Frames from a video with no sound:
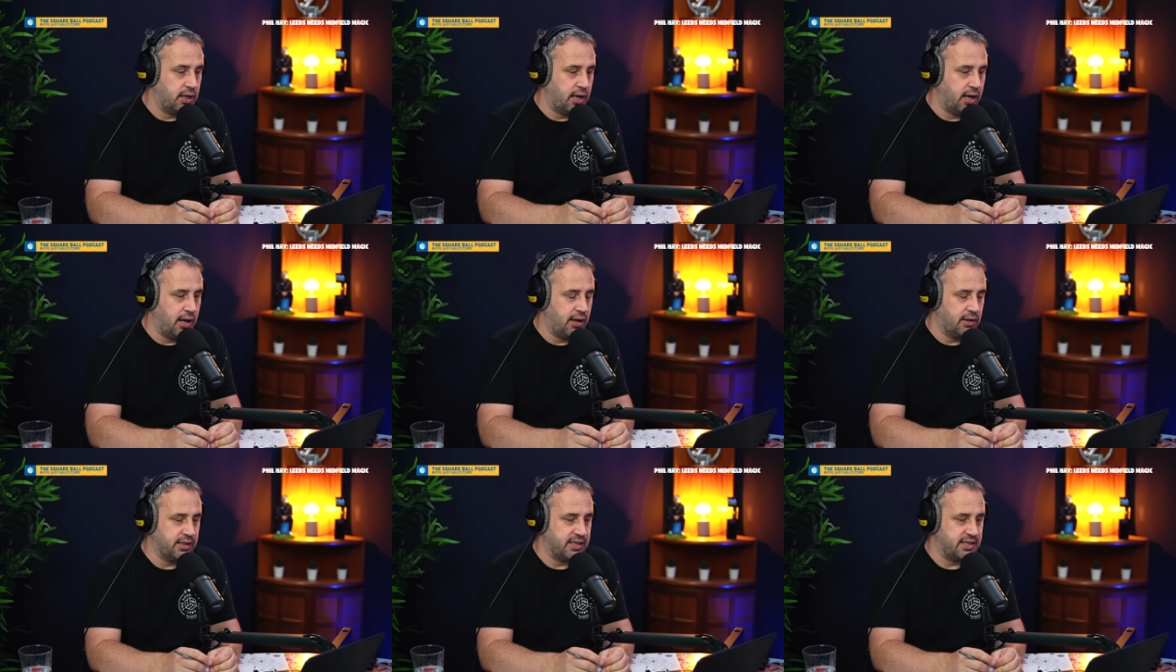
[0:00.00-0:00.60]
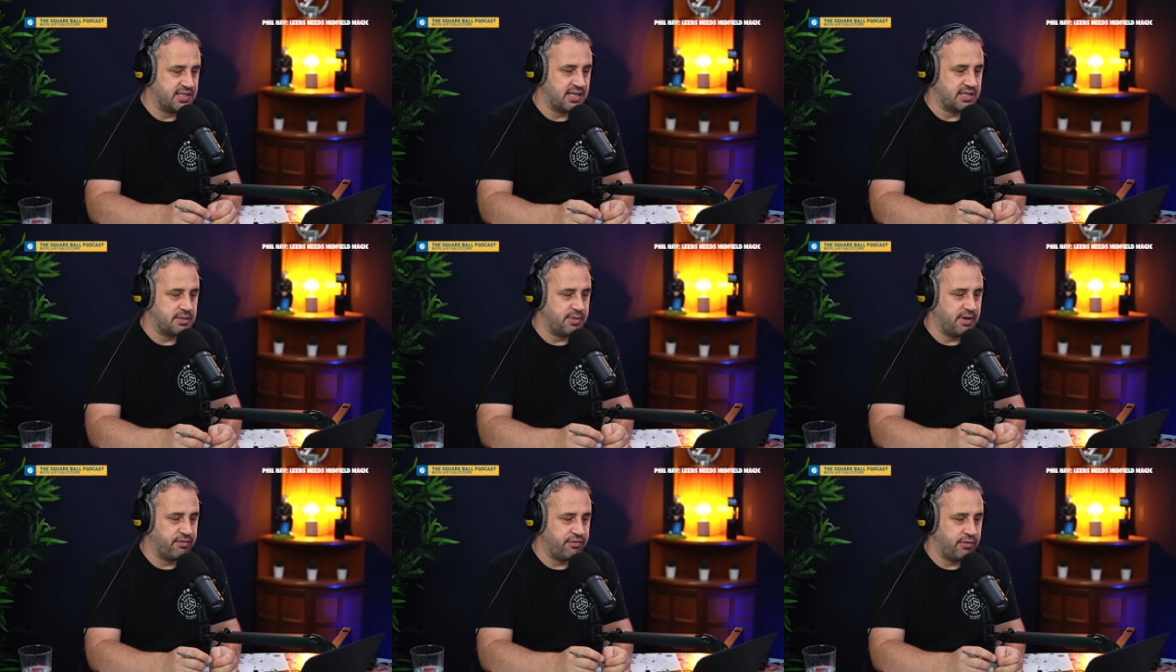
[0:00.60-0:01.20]
Leeds said to
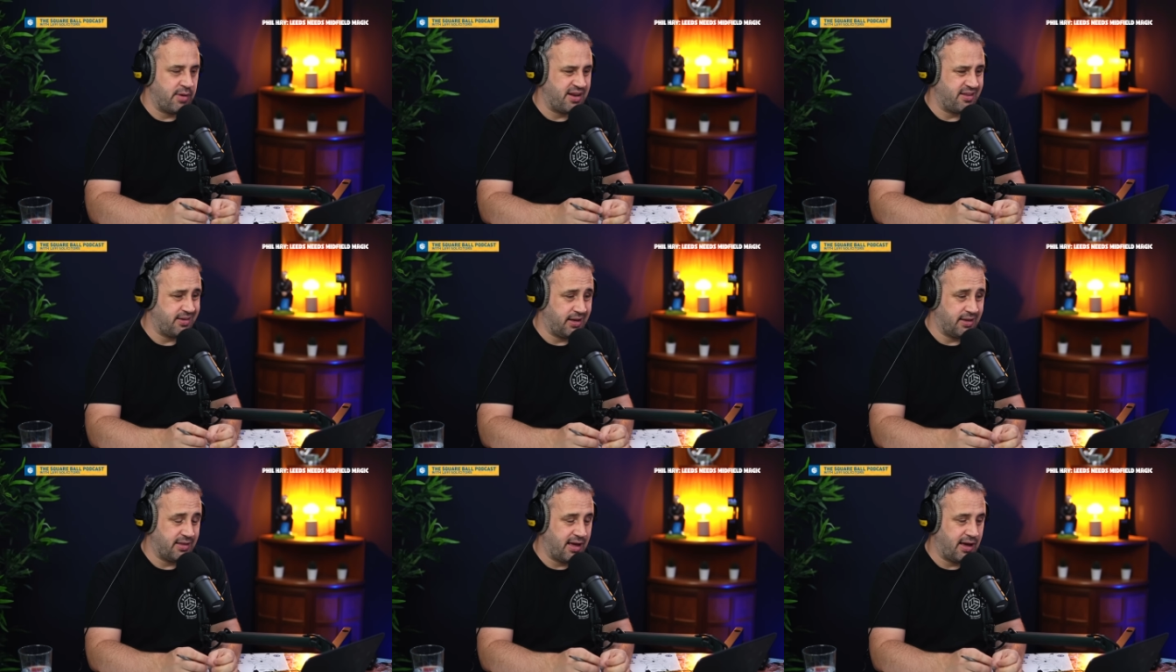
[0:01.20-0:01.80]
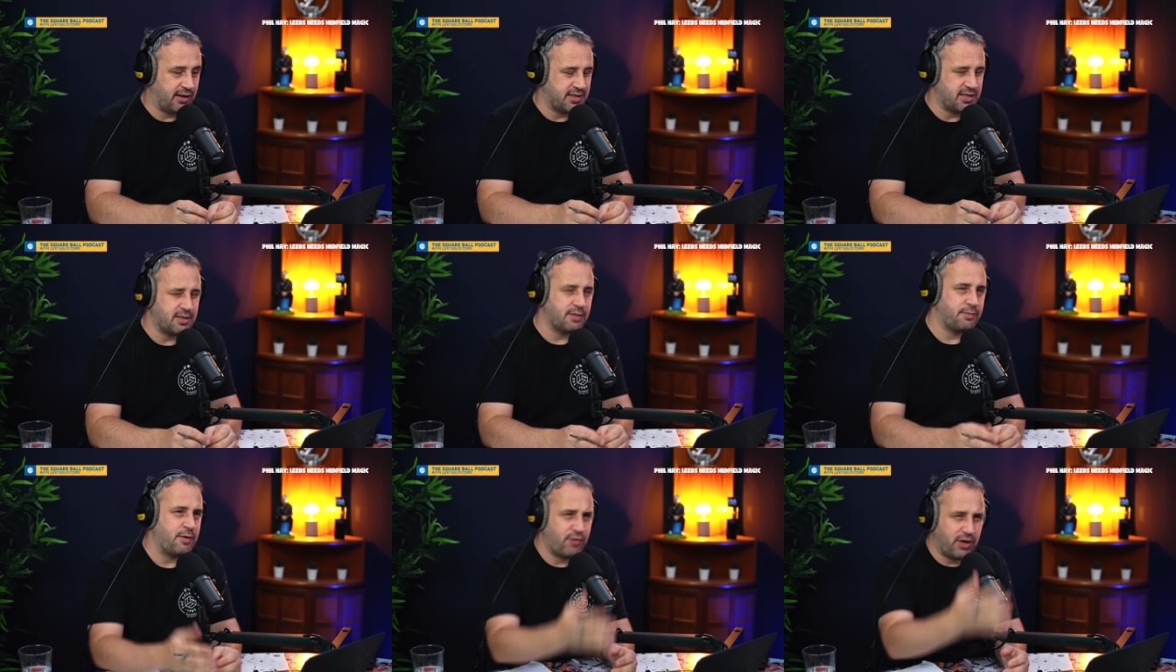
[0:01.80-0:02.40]
be in for him. Anything in that? 'Cause
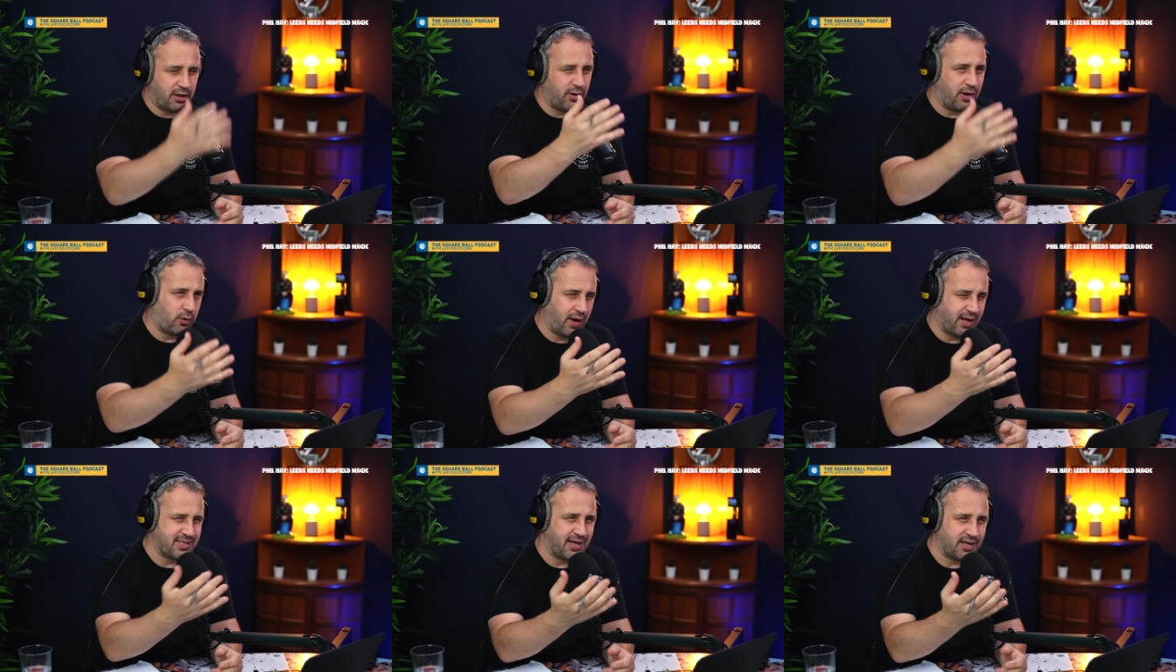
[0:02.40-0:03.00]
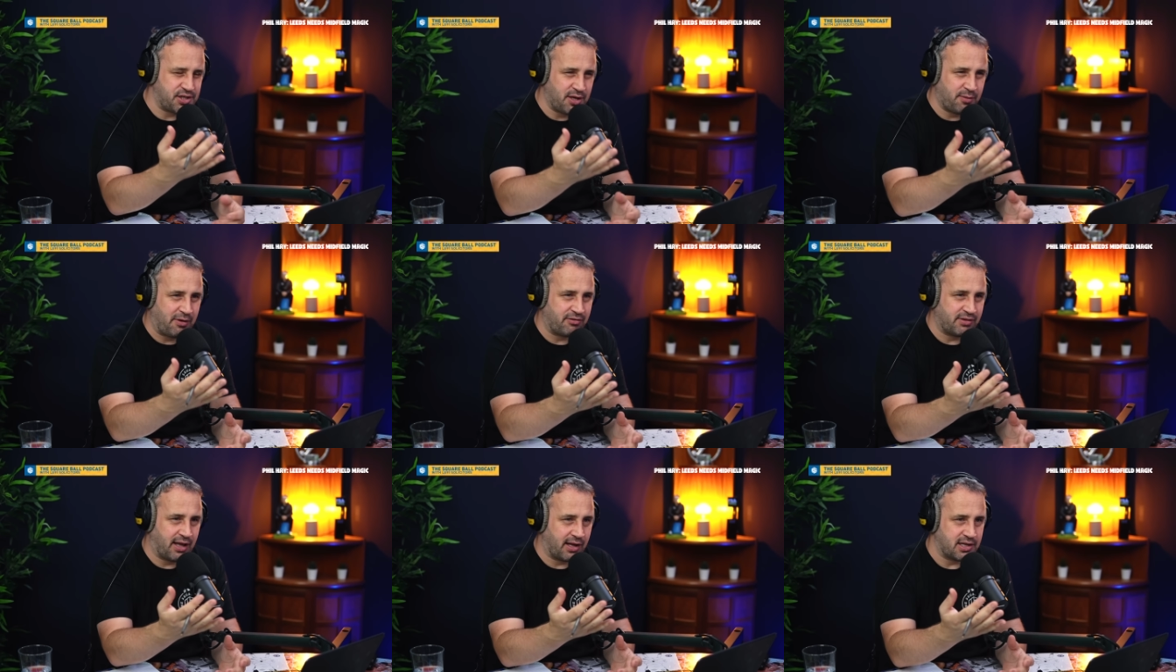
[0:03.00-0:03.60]
they've been really quite a tight ship,
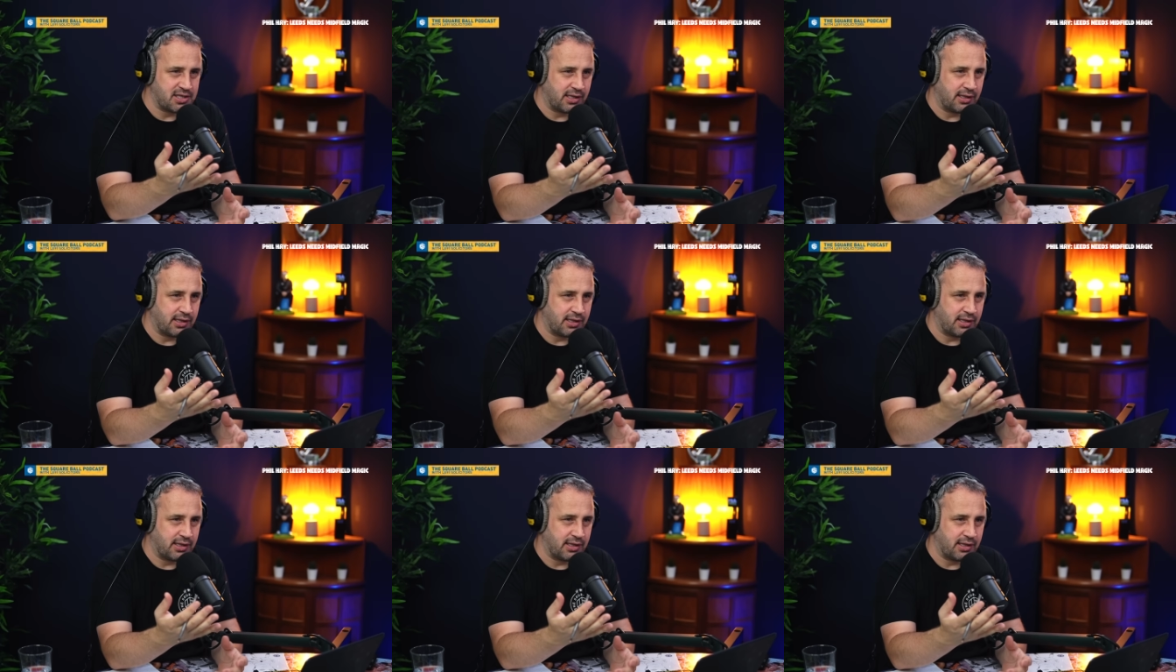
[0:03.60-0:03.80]
haven't they, actually?